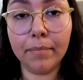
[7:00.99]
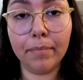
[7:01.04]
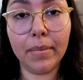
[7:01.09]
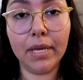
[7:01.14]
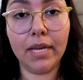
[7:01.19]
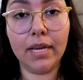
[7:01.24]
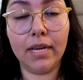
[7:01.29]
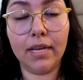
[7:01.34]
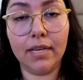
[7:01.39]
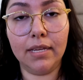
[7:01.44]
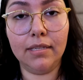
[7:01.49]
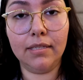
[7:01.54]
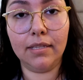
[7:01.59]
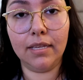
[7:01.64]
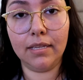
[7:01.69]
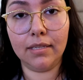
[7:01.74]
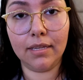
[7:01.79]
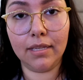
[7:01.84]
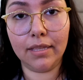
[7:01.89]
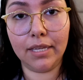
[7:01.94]
because
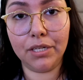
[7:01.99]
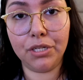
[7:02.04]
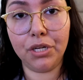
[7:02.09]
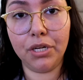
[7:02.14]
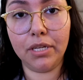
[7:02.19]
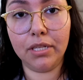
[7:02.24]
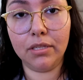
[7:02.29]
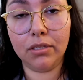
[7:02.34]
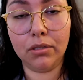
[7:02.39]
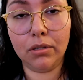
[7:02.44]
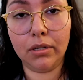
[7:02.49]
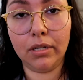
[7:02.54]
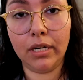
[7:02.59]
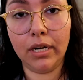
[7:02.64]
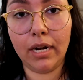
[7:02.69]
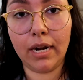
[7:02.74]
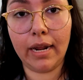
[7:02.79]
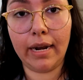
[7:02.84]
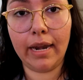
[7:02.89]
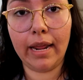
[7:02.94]
they said that she can start
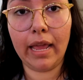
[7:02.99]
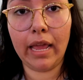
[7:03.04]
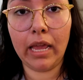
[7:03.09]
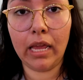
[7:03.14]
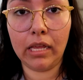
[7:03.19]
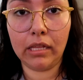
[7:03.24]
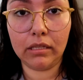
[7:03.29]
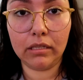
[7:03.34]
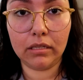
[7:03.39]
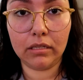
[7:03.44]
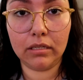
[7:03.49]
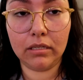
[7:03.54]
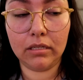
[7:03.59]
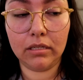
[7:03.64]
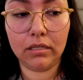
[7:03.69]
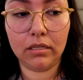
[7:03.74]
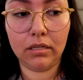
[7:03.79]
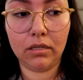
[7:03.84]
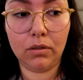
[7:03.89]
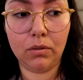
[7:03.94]
it at eight
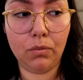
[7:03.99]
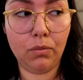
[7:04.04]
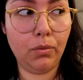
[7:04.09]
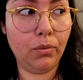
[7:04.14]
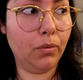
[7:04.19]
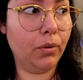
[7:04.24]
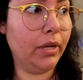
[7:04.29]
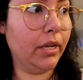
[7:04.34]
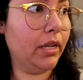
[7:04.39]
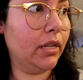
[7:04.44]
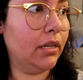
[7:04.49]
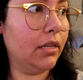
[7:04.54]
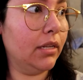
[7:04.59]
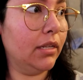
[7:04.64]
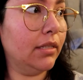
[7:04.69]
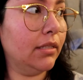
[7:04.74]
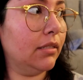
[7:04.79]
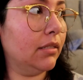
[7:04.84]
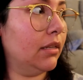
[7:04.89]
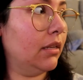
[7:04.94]
and
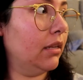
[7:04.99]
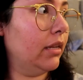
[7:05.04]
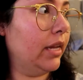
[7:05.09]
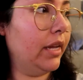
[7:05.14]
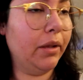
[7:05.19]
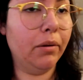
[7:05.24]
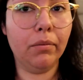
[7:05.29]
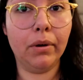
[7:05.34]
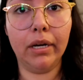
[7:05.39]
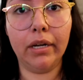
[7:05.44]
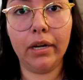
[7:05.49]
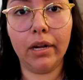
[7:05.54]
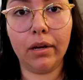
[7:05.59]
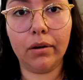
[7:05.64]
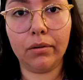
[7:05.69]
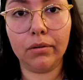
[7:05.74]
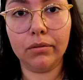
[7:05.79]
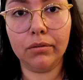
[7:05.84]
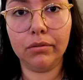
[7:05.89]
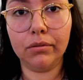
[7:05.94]
it's eight right
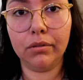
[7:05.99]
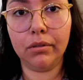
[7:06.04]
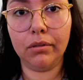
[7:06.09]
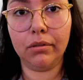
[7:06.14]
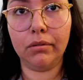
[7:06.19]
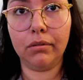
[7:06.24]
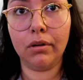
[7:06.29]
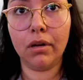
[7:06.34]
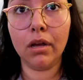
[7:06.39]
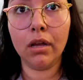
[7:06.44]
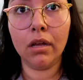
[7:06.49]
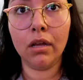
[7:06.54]
now so